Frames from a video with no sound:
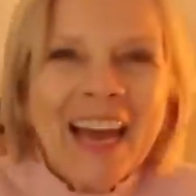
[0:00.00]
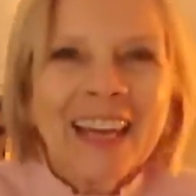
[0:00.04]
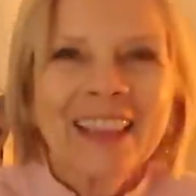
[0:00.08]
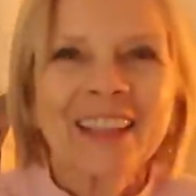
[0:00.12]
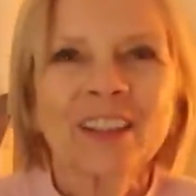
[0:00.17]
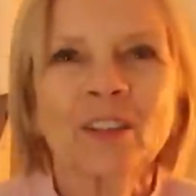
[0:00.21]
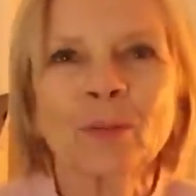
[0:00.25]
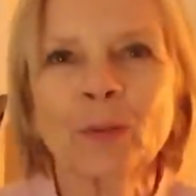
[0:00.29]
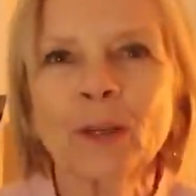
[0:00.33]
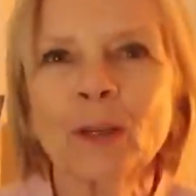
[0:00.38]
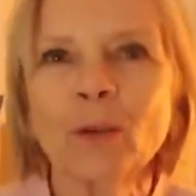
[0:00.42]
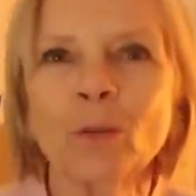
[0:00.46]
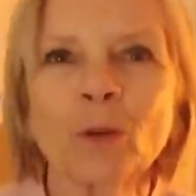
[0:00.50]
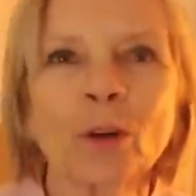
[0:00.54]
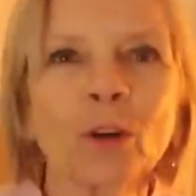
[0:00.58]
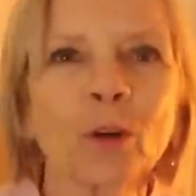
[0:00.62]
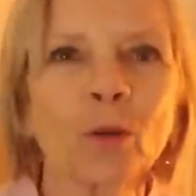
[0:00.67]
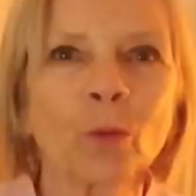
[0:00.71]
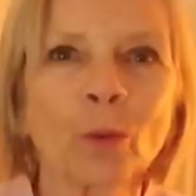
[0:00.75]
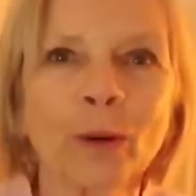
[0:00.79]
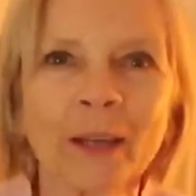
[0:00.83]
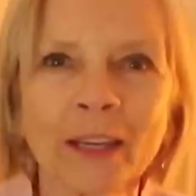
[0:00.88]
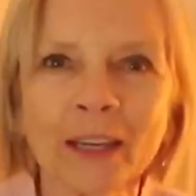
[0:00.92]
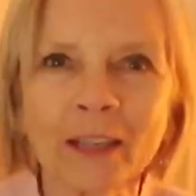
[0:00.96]
This week, what
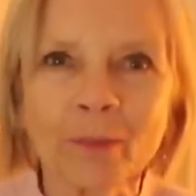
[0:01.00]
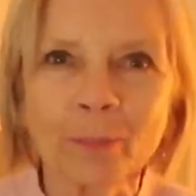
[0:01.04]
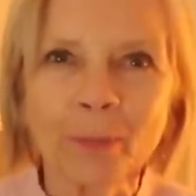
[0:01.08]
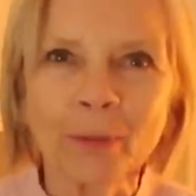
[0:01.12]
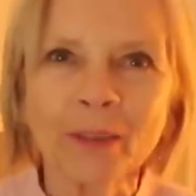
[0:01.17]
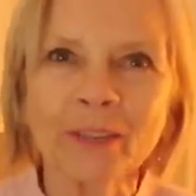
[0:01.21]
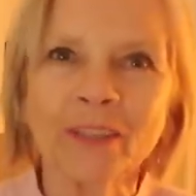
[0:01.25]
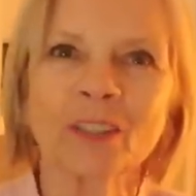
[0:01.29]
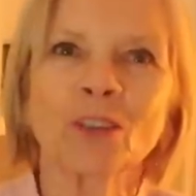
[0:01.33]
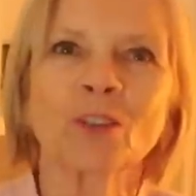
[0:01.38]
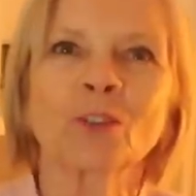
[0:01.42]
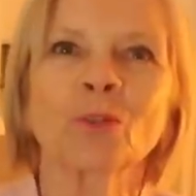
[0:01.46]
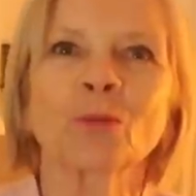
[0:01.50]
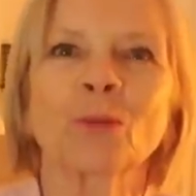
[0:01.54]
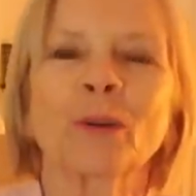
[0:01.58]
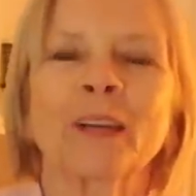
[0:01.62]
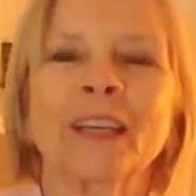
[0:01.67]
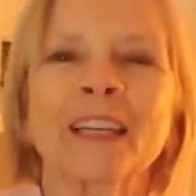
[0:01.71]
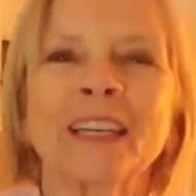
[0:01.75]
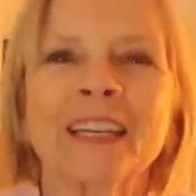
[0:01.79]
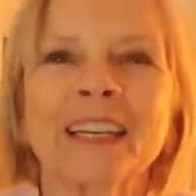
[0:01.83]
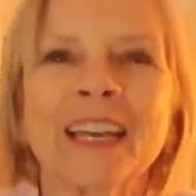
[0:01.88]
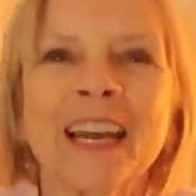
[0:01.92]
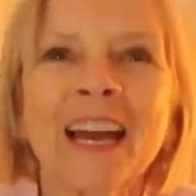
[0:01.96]
a week, busy old
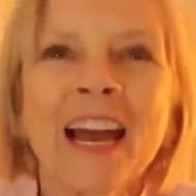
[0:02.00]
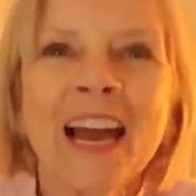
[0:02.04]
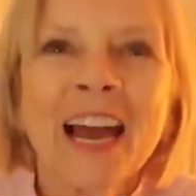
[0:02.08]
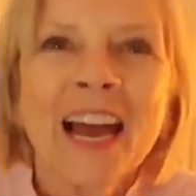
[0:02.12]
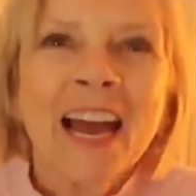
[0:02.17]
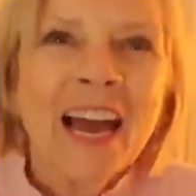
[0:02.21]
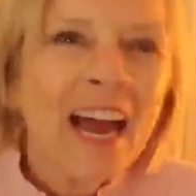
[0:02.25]
week.